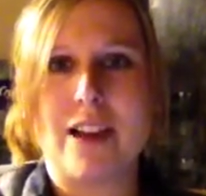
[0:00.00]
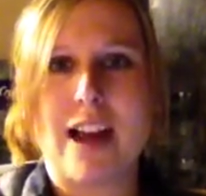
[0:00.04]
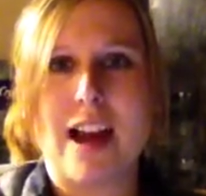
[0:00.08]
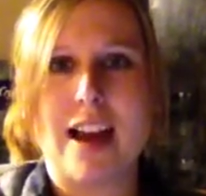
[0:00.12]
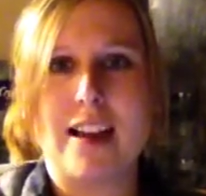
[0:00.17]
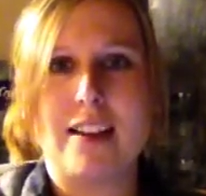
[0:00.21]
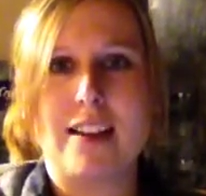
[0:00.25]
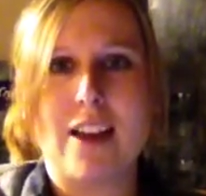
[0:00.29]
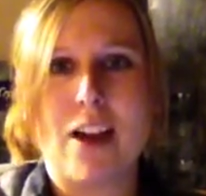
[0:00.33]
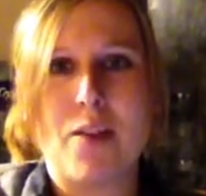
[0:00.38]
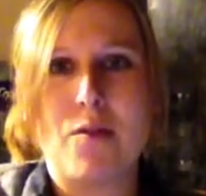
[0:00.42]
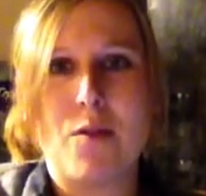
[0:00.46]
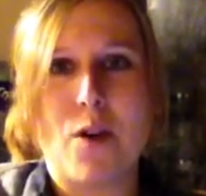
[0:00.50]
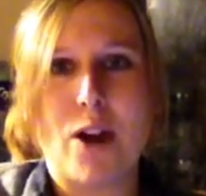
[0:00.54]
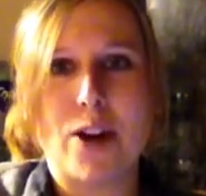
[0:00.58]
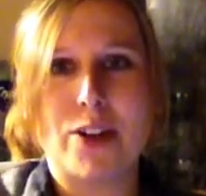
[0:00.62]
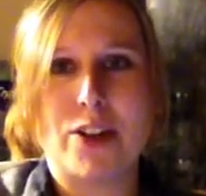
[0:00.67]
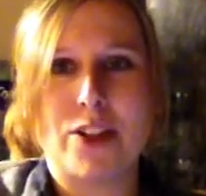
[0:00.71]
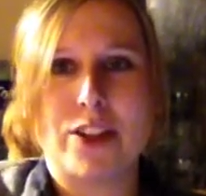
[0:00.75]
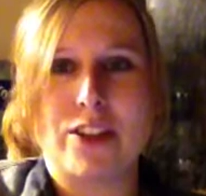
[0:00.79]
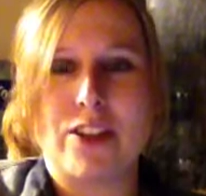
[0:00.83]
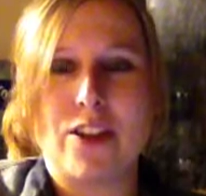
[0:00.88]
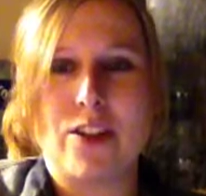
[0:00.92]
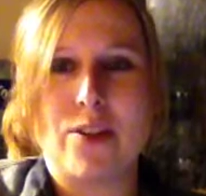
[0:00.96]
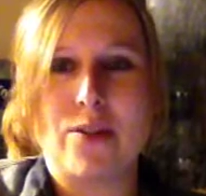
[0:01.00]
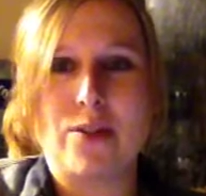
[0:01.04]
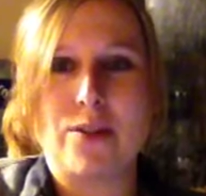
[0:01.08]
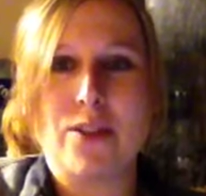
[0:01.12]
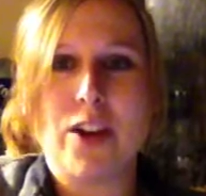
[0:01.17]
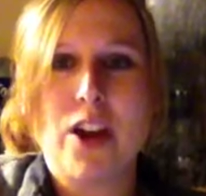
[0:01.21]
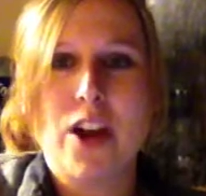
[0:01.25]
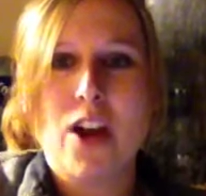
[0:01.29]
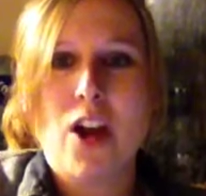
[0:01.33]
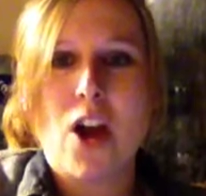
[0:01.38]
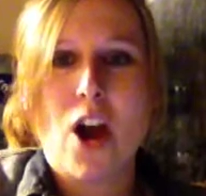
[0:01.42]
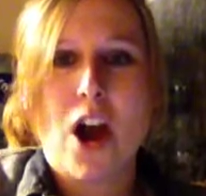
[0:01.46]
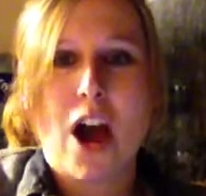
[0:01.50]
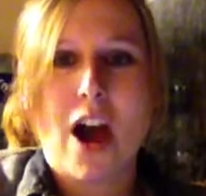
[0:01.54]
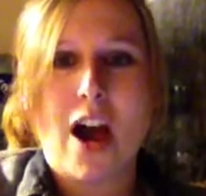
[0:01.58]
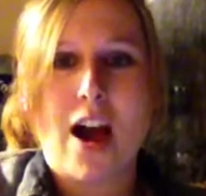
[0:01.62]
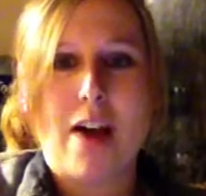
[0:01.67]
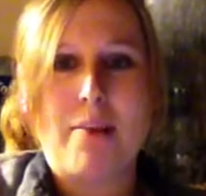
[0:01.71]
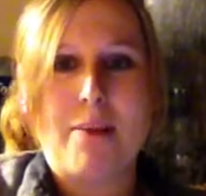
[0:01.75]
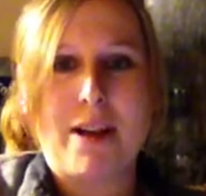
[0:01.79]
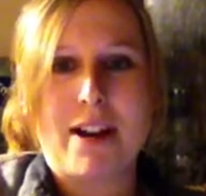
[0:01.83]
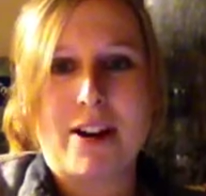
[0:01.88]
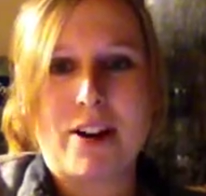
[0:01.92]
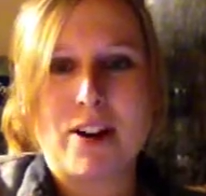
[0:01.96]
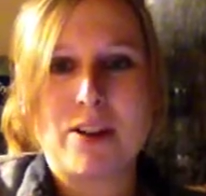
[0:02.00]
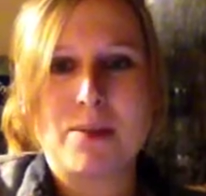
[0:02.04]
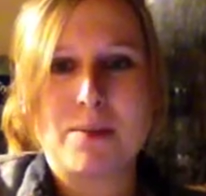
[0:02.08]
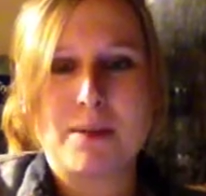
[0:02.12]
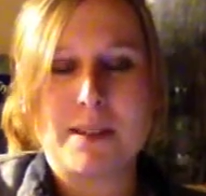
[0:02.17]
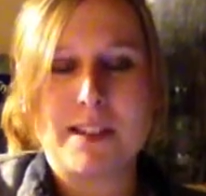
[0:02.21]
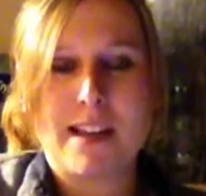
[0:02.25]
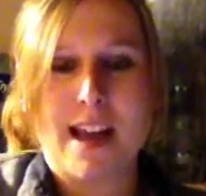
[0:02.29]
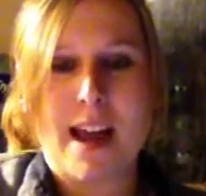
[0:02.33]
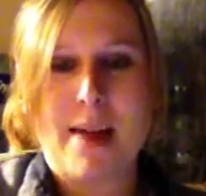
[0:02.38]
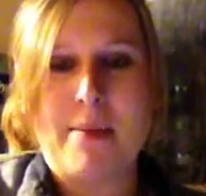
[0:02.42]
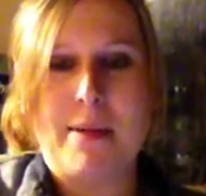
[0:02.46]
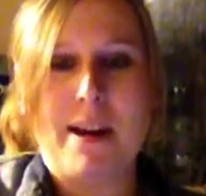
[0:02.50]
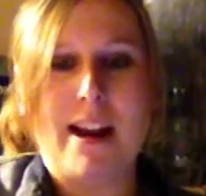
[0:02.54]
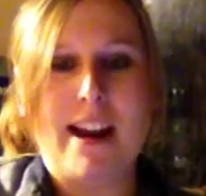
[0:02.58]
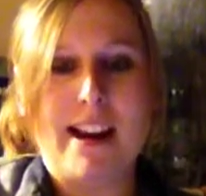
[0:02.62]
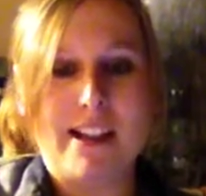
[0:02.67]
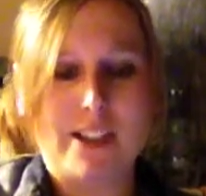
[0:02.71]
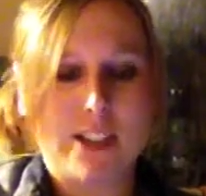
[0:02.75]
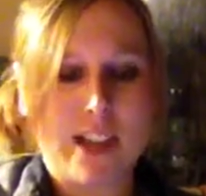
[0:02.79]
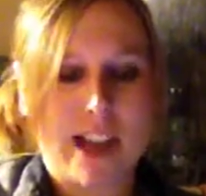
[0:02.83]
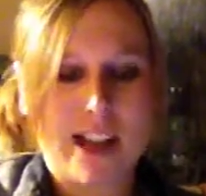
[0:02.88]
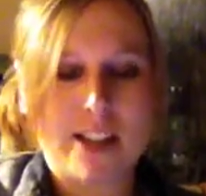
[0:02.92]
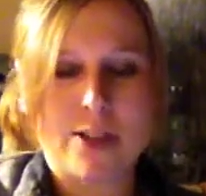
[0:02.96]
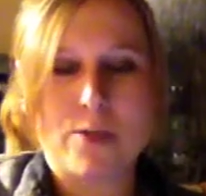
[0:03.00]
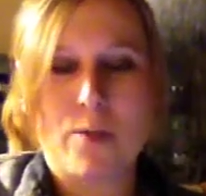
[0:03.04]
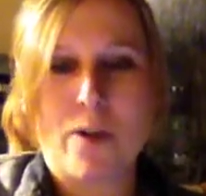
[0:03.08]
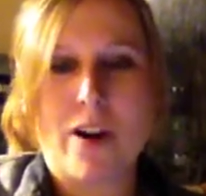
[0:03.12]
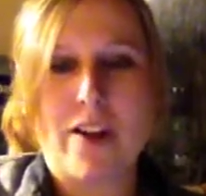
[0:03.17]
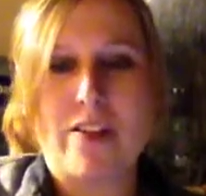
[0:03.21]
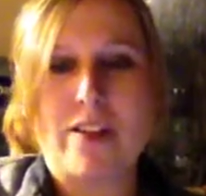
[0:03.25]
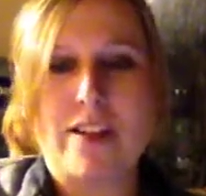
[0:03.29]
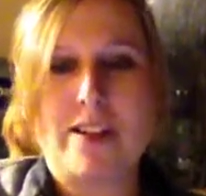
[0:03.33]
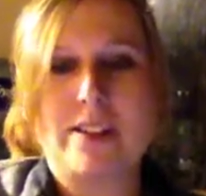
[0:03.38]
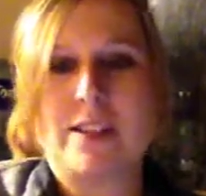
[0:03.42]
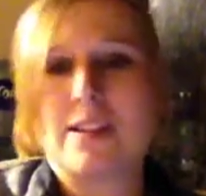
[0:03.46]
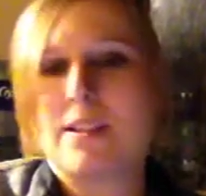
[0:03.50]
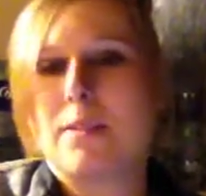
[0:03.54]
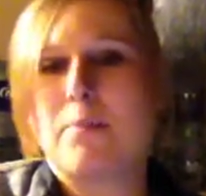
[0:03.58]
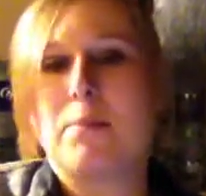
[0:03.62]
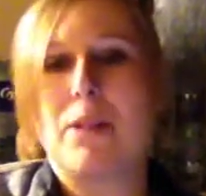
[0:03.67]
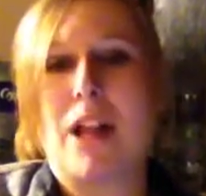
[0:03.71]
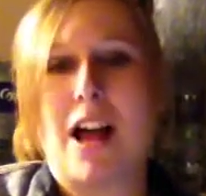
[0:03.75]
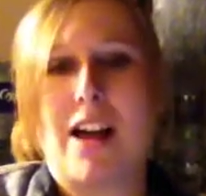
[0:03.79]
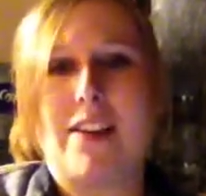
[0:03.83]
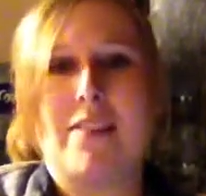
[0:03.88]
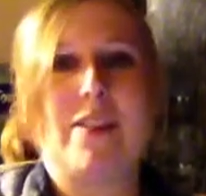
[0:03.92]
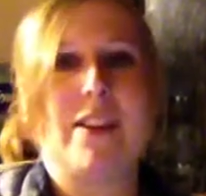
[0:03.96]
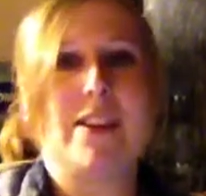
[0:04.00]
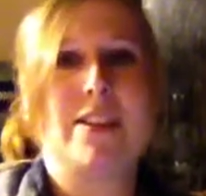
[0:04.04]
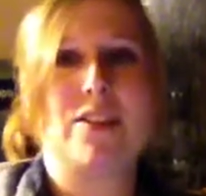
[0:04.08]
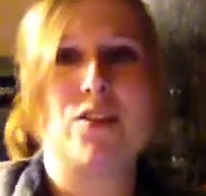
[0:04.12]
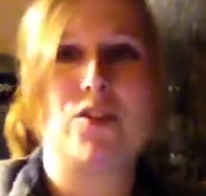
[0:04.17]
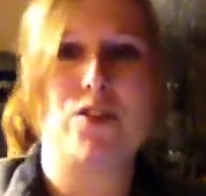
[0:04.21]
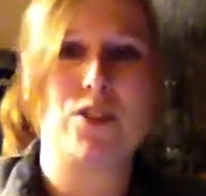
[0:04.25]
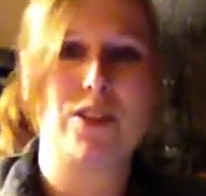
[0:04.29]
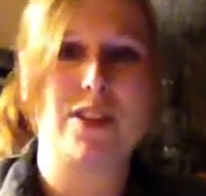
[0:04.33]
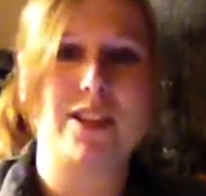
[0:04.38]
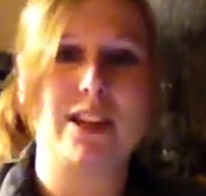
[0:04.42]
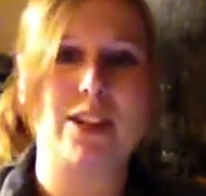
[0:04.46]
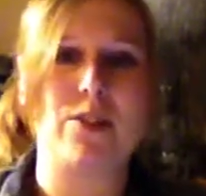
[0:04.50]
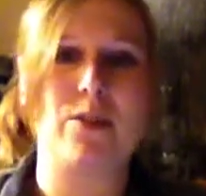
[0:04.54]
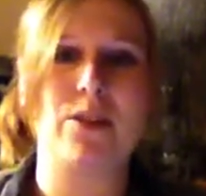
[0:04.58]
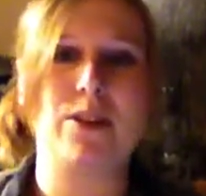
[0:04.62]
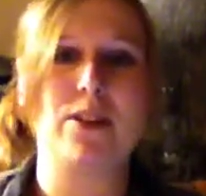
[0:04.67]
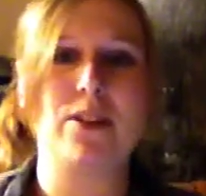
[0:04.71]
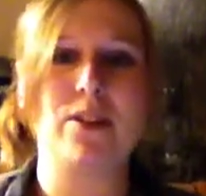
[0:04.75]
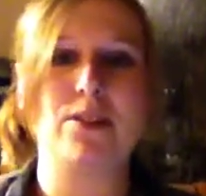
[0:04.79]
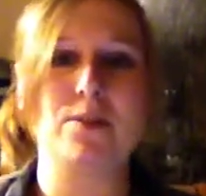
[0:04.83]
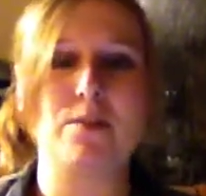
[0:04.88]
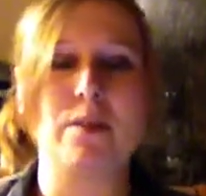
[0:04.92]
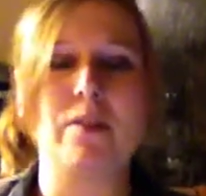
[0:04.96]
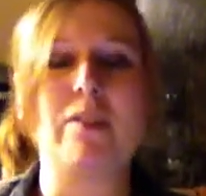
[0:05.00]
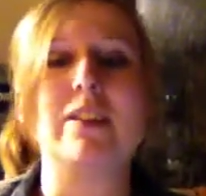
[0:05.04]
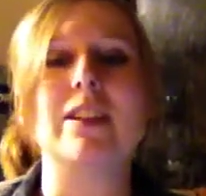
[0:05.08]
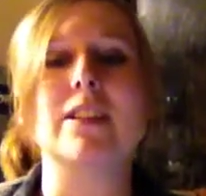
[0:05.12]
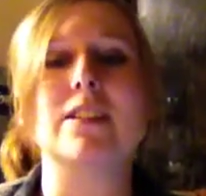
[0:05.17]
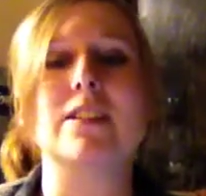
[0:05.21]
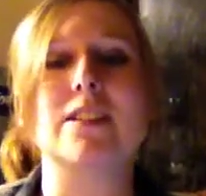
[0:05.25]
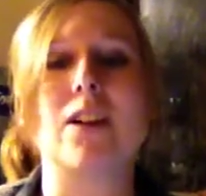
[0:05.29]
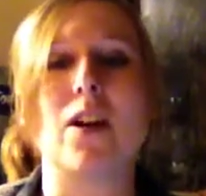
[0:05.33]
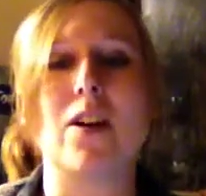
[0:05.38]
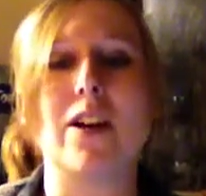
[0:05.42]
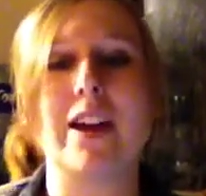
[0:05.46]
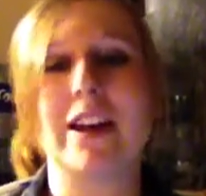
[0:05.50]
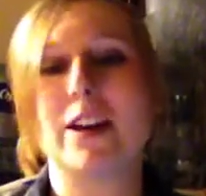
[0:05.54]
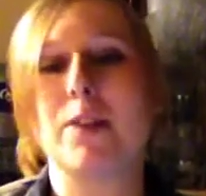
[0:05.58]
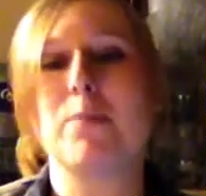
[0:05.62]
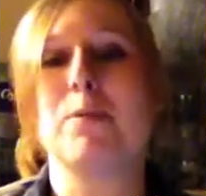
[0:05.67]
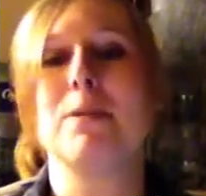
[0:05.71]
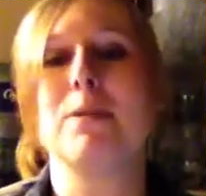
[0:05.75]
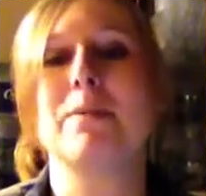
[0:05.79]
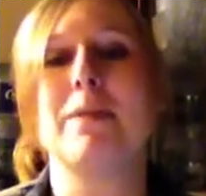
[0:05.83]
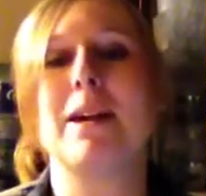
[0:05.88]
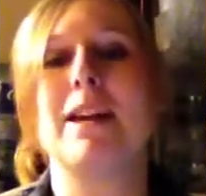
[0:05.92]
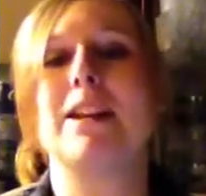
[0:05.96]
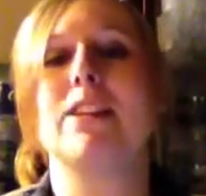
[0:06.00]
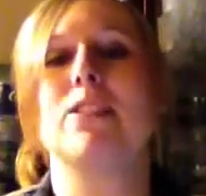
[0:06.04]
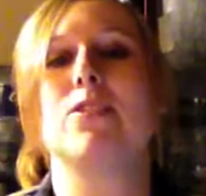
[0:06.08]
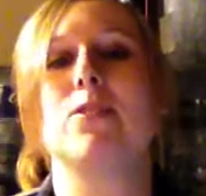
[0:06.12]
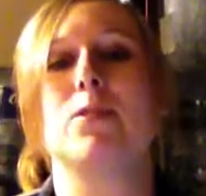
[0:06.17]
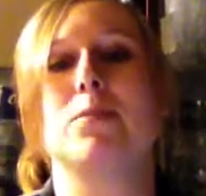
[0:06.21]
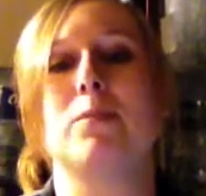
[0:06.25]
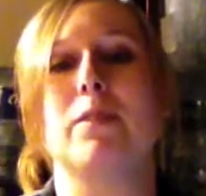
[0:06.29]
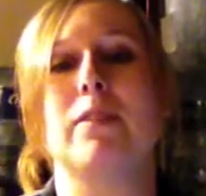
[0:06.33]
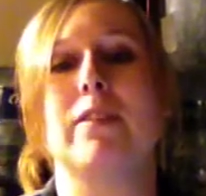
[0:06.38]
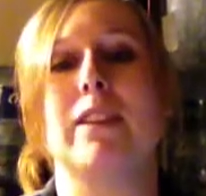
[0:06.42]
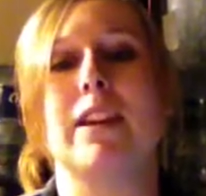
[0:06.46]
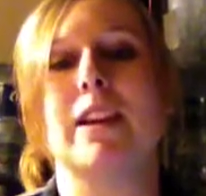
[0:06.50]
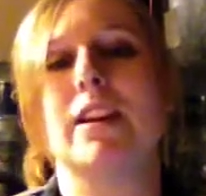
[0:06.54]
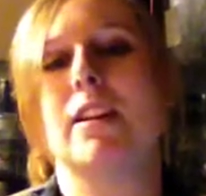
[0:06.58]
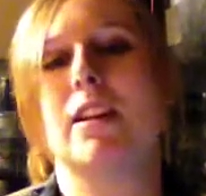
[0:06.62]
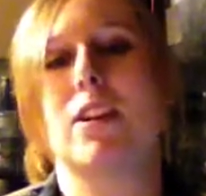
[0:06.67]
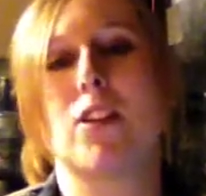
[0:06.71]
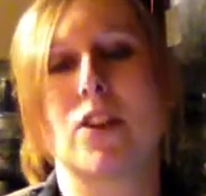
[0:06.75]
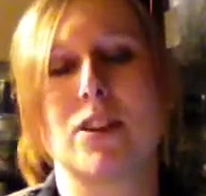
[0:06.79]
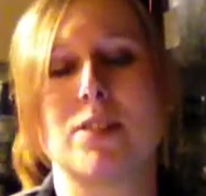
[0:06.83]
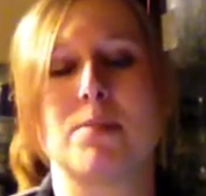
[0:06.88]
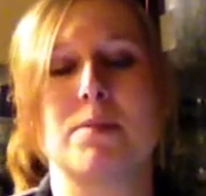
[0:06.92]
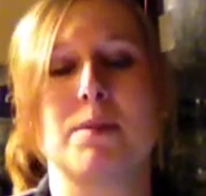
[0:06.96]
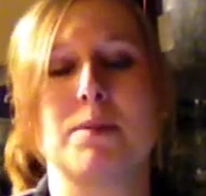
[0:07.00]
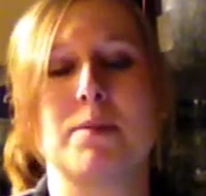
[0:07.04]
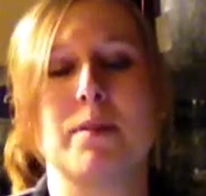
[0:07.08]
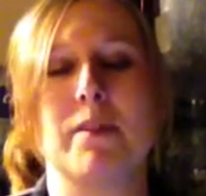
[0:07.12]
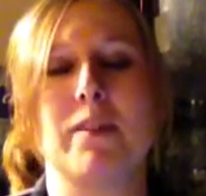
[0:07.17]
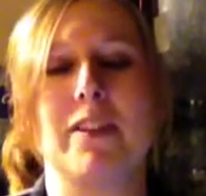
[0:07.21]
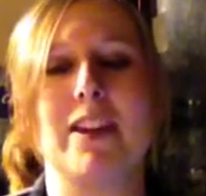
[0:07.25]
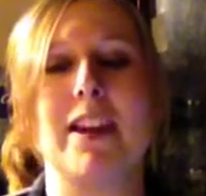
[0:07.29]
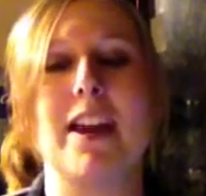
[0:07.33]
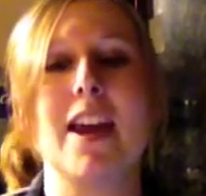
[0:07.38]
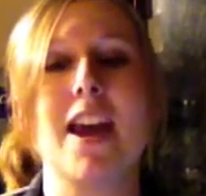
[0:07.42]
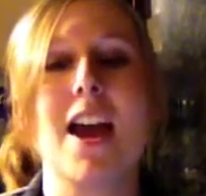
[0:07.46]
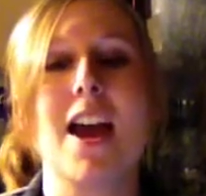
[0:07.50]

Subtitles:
I love watching those at Christmas time, and I swear the plot of this is just like one of those movies, so it could be made into a movie, Christmas movie.